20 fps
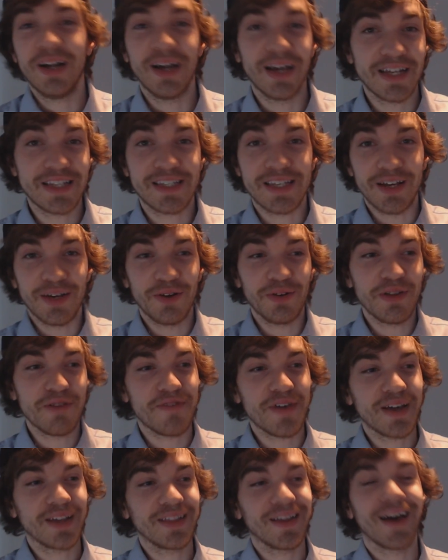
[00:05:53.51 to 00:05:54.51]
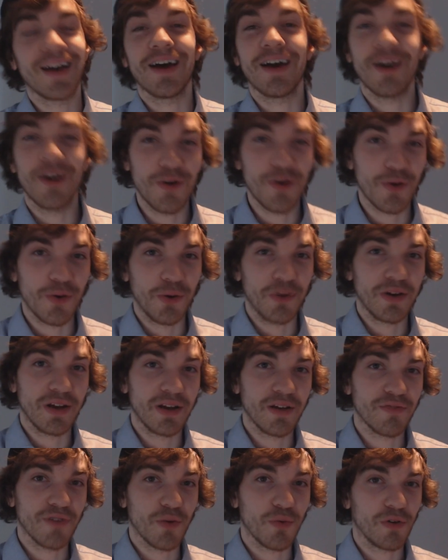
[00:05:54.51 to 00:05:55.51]
It's the only thing that I own, and
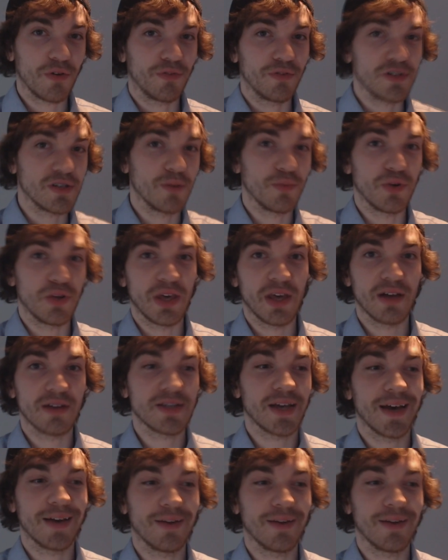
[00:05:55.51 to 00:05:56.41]
if I work for somebody else,